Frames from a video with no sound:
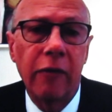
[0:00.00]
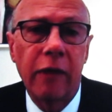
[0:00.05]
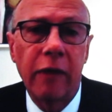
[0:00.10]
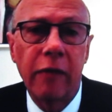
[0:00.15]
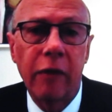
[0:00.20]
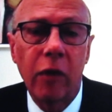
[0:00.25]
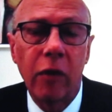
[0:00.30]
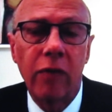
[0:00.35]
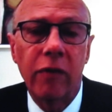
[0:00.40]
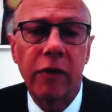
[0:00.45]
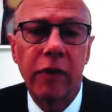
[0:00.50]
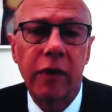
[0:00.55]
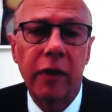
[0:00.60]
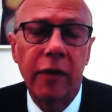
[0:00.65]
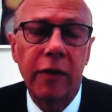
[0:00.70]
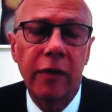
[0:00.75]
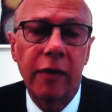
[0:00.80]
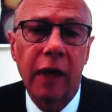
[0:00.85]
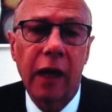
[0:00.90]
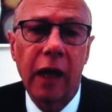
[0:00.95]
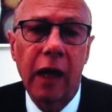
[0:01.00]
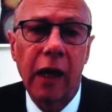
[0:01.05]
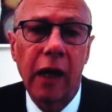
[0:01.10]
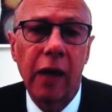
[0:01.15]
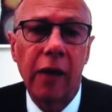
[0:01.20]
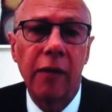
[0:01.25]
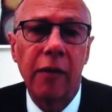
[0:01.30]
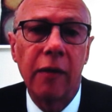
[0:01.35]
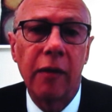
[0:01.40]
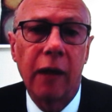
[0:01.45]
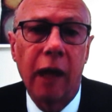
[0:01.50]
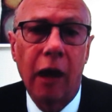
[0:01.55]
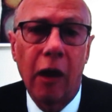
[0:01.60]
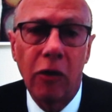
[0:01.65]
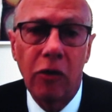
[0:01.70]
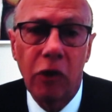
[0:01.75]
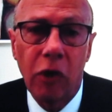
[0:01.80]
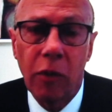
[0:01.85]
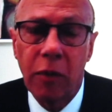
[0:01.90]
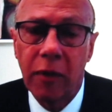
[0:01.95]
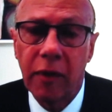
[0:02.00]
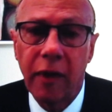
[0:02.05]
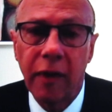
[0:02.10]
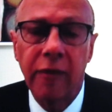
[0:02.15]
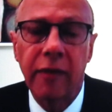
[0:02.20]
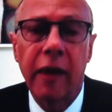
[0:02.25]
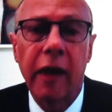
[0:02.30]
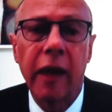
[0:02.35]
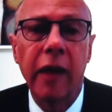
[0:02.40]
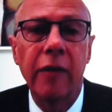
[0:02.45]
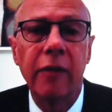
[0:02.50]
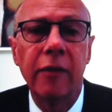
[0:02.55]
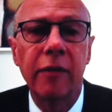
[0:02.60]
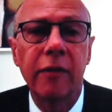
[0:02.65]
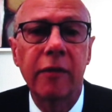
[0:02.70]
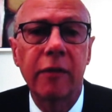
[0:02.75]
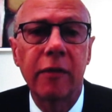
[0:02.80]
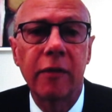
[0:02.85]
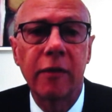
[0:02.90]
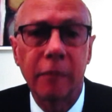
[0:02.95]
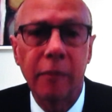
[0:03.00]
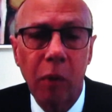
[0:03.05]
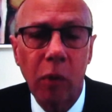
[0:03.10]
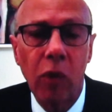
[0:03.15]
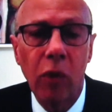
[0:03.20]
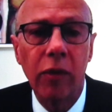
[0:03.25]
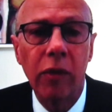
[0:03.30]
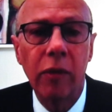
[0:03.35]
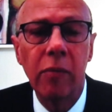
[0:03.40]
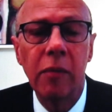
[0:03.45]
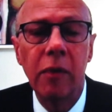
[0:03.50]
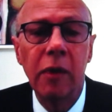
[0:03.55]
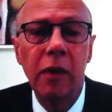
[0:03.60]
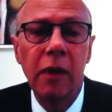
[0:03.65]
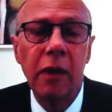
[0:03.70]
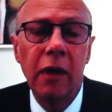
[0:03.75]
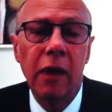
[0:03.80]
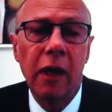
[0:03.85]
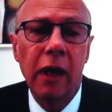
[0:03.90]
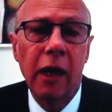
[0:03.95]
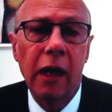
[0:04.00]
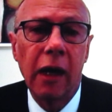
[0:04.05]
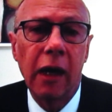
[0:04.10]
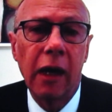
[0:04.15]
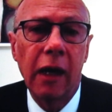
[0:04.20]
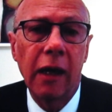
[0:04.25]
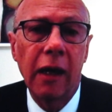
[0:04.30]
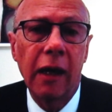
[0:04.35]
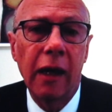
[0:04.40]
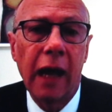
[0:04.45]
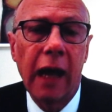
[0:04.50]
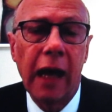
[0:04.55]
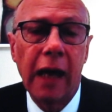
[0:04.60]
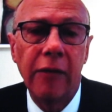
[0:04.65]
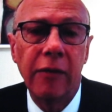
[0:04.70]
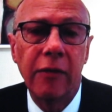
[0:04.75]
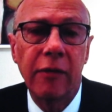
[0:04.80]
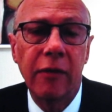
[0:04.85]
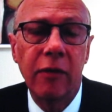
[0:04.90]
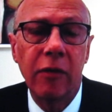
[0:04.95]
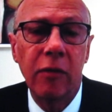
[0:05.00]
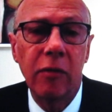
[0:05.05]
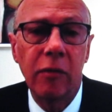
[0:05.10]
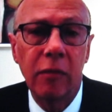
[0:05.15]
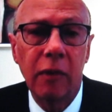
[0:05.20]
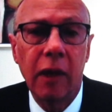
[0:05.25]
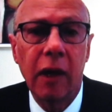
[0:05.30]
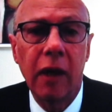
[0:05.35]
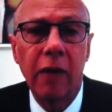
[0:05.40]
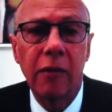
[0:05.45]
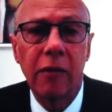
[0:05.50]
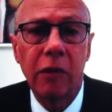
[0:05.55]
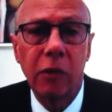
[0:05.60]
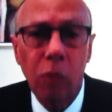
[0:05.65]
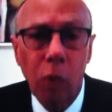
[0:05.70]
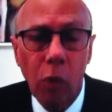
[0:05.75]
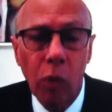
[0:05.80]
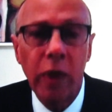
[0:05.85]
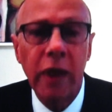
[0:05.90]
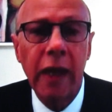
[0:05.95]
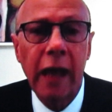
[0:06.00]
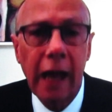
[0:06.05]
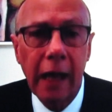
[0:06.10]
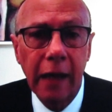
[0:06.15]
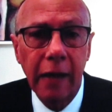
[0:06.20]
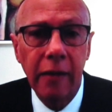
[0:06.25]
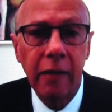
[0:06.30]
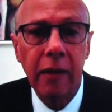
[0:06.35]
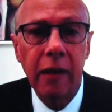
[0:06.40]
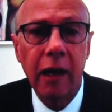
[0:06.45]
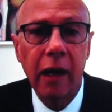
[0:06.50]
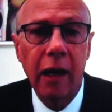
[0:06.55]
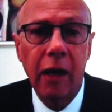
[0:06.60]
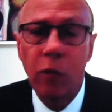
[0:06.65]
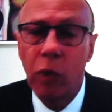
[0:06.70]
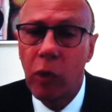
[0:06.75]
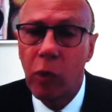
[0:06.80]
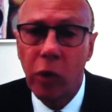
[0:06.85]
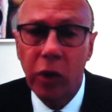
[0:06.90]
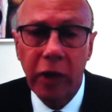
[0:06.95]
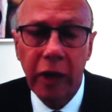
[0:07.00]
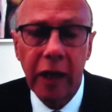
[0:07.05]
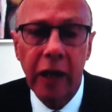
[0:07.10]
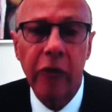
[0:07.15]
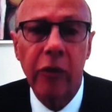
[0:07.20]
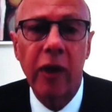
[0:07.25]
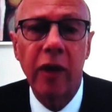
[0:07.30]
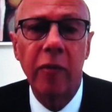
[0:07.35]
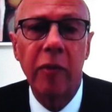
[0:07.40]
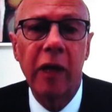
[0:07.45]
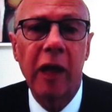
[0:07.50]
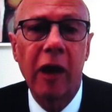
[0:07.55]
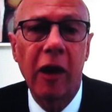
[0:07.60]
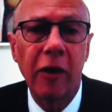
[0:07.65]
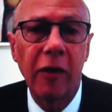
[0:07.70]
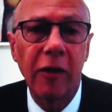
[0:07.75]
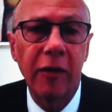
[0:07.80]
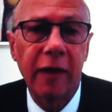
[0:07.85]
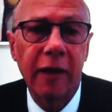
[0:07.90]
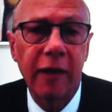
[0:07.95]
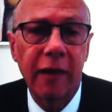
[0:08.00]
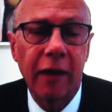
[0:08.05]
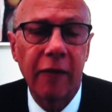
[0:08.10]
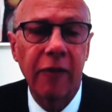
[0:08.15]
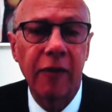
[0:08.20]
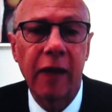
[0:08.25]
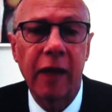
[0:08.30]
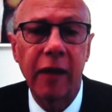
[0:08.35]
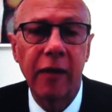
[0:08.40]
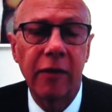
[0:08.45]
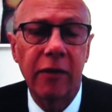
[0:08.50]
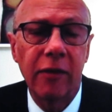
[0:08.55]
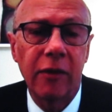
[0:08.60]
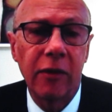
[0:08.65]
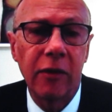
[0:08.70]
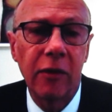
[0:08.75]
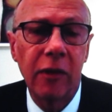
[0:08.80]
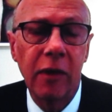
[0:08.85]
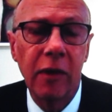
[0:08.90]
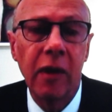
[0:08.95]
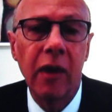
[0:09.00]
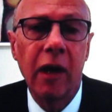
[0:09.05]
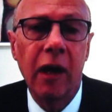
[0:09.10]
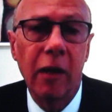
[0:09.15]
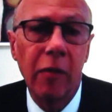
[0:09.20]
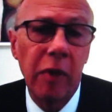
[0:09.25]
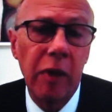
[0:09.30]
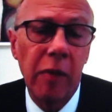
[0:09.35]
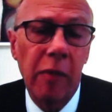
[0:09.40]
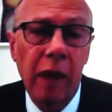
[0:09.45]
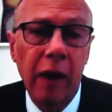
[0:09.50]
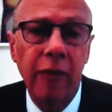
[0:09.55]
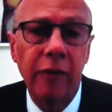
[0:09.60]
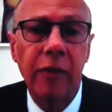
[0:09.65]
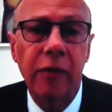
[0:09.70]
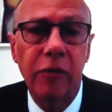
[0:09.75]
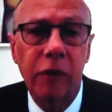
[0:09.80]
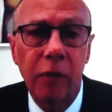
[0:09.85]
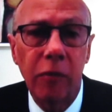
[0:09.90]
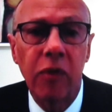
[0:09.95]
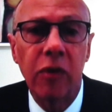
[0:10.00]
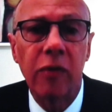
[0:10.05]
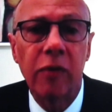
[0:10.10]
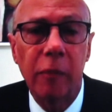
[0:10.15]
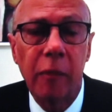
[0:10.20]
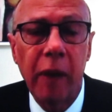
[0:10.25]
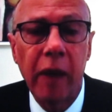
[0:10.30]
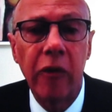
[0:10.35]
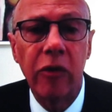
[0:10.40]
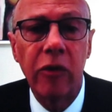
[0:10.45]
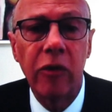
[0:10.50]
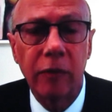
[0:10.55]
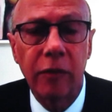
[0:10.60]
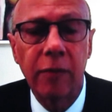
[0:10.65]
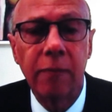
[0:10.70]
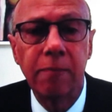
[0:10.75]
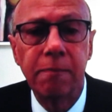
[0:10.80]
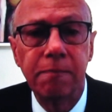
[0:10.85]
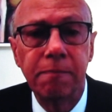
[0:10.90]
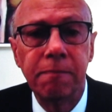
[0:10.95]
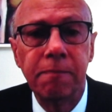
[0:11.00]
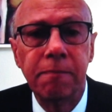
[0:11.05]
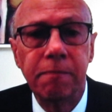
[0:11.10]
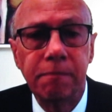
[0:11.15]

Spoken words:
if they vote for this, our job, as I say, is to support them and to do what we can. We're working incredibly hard, as I've said, to minimise disruption for patients.